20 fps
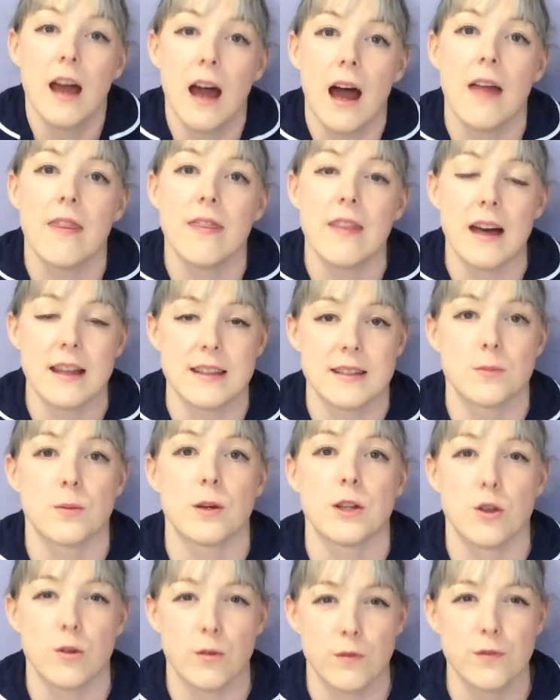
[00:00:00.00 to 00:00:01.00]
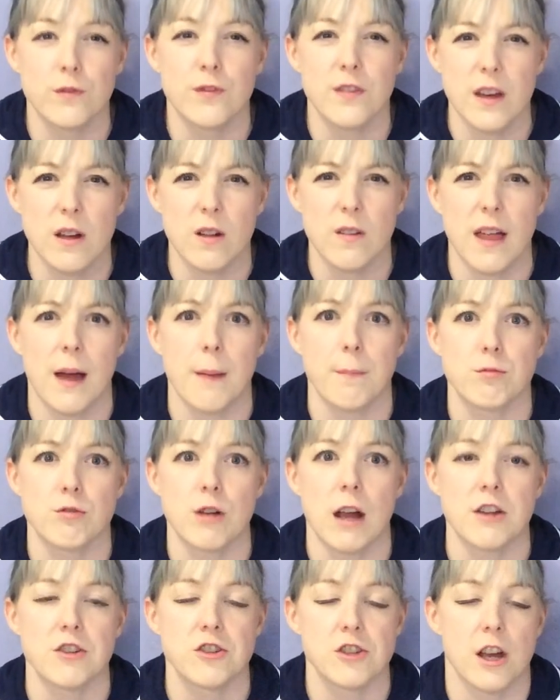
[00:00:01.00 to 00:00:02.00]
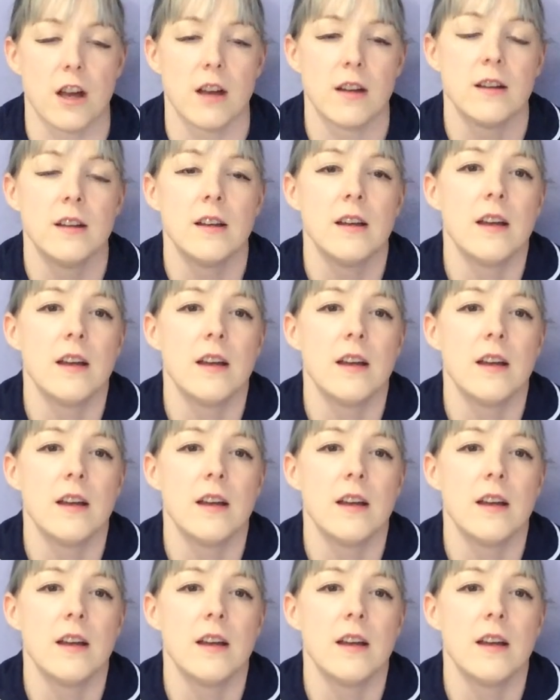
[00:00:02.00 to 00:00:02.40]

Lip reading: and that's when you feel that pressure.